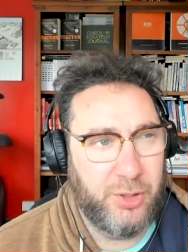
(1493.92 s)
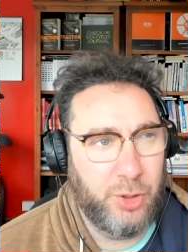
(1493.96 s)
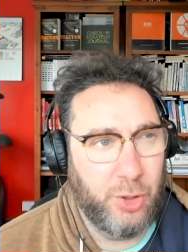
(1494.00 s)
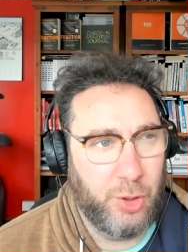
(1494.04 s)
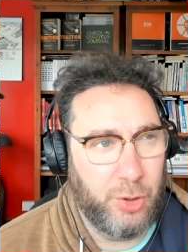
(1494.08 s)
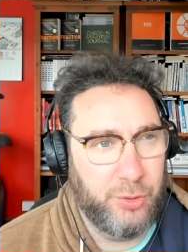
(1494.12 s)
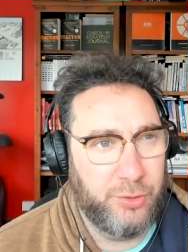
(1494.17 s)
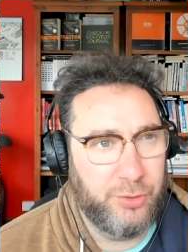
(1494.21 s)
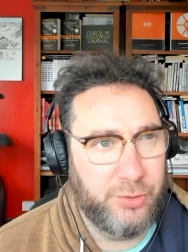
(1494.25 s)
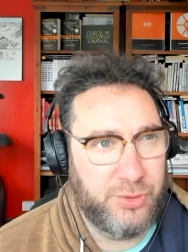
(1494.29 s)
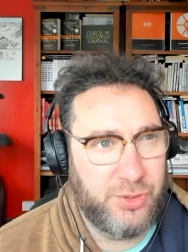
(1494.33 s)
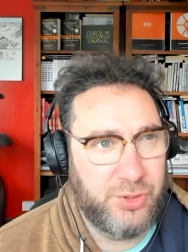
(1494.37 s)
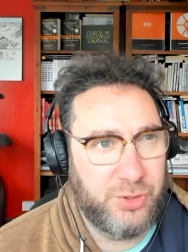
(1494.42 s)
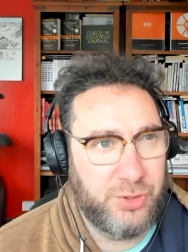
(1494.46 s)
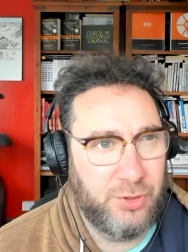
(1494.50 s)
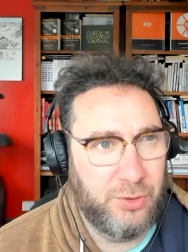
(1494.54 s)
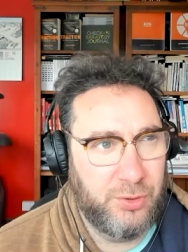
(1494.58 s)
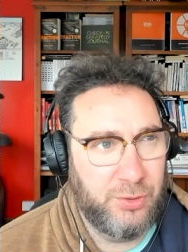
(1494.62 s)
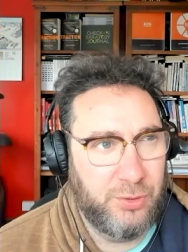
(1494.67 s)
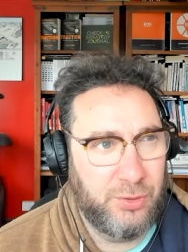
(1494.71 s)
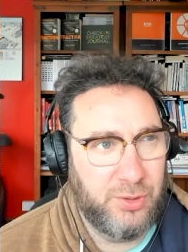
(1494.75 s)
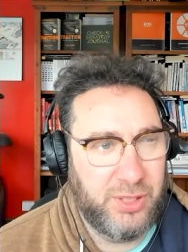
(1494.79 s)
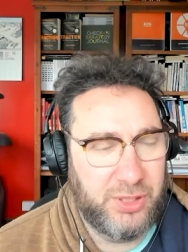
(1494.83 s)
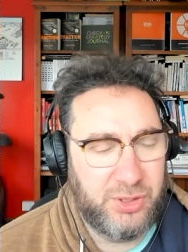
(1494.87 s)
gone
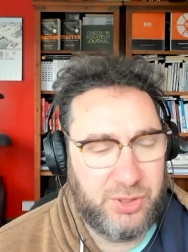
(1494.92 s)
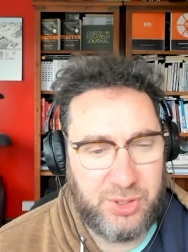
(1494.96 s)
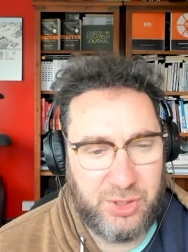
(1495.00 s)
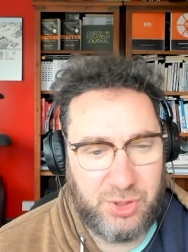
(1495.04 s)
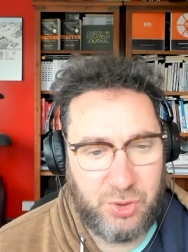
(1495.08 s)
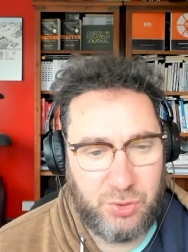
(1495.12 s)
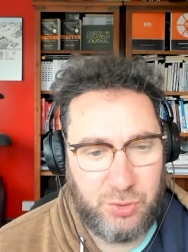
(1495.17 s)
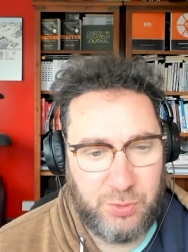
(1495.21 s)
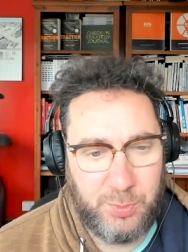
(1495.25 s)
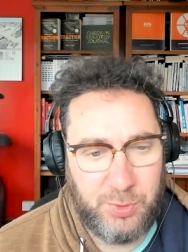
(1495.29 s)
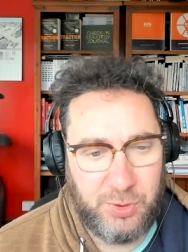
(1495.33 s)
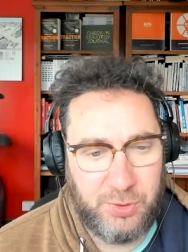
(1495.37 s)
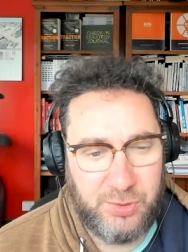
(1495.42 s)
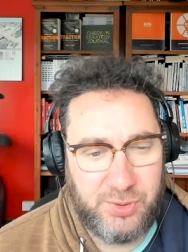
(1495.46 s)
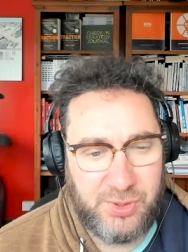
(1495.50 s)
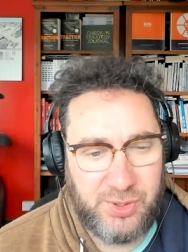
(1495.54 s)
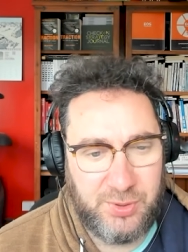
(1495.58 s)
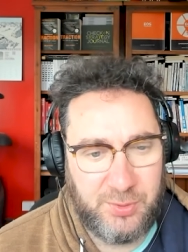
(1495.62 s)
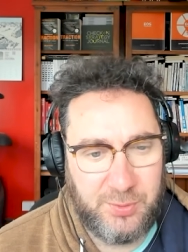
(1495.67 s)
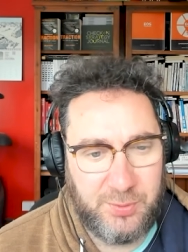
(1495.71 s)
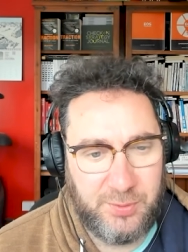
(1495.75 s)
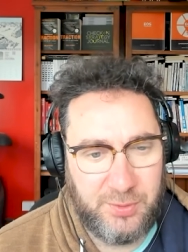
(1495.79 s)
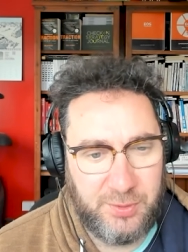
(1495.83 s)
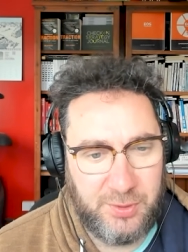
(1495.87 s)
to a
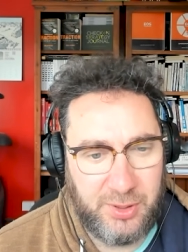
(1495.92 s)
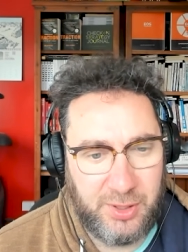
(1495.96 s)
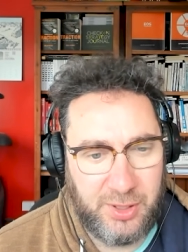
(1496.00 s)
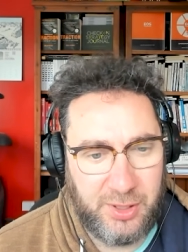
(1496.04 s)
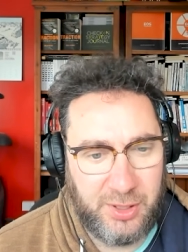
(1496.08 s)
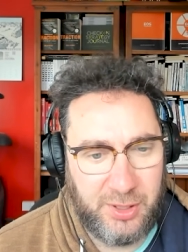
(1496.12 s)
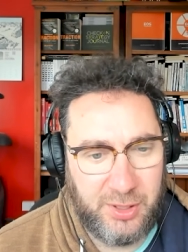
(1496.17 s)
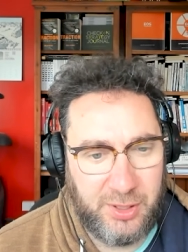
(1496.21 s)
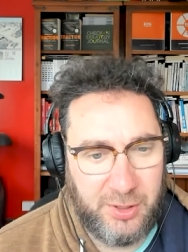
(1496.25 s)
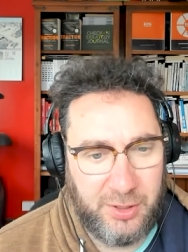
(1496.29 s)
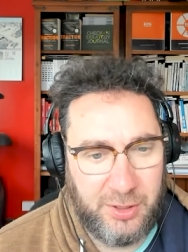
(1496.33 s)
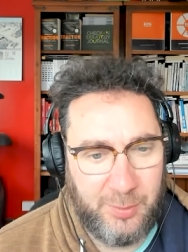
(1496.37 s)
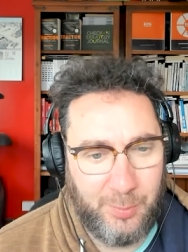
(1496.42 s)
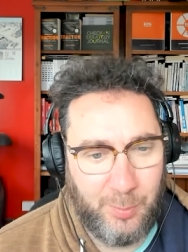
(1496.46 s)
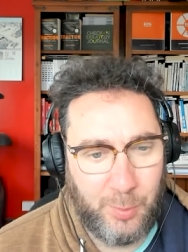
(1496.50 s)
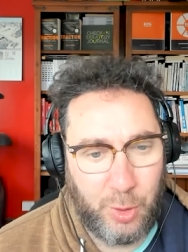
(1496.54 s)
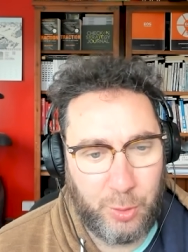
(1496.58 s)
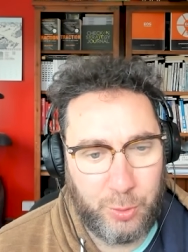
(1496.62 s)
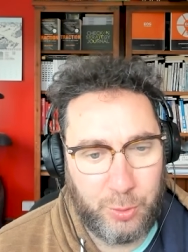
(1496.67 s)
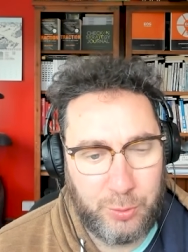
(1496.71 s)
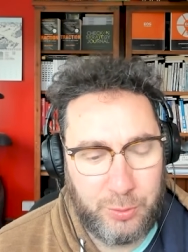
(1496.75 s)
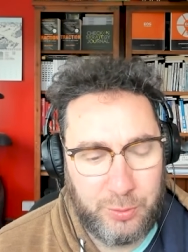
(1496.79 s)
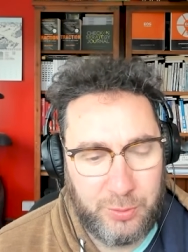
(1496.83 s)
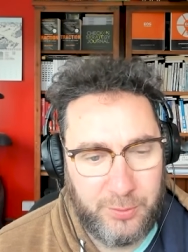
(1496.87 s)
distributed
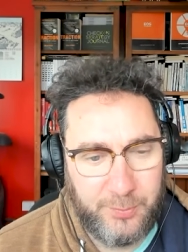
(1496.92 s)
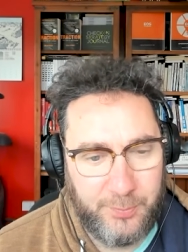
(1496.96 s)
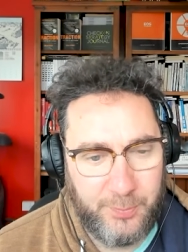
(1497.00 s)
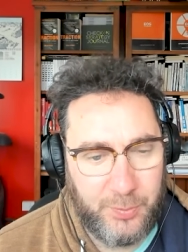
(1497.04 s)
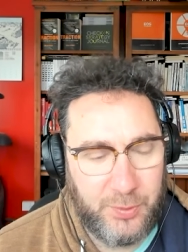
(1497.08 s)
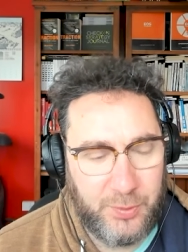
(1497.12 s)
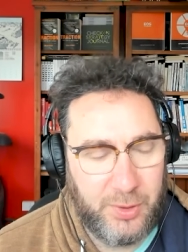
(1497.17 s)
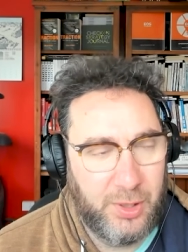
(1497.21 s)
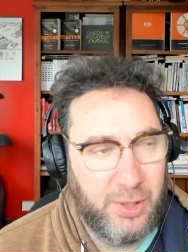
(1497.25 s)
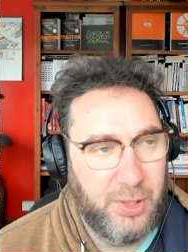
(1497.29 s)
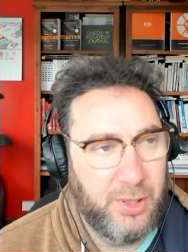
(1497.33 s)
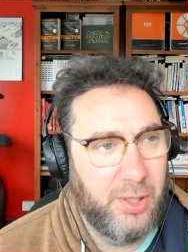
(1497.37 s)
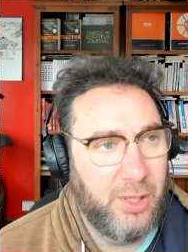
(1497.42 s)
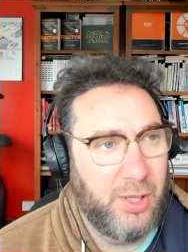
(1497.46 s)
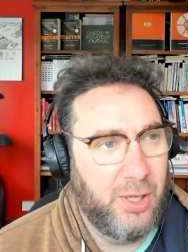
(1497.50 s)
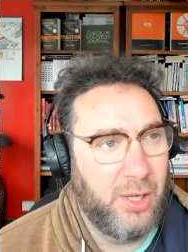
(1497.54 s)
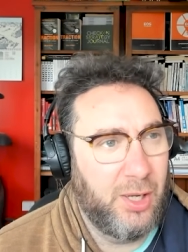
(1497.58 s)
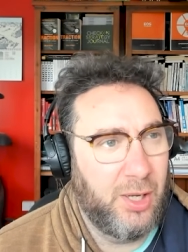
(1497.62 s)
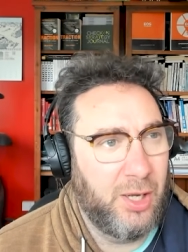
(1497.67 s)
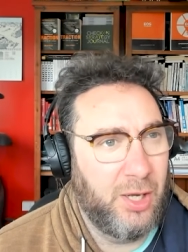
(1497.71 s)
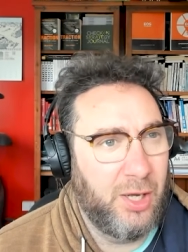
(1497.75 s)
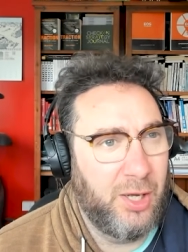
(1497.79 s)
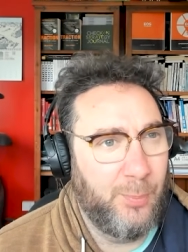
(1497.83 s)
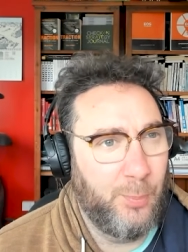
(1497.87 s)
model,
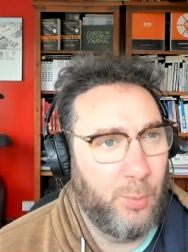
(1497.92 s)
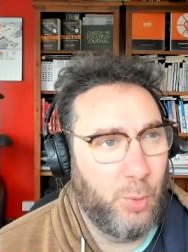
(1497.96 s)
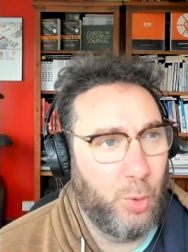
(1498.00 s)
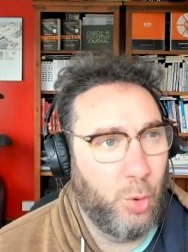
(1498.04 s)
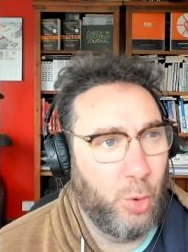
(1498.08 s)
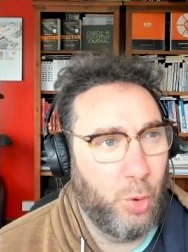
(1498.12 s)
mm-hmm.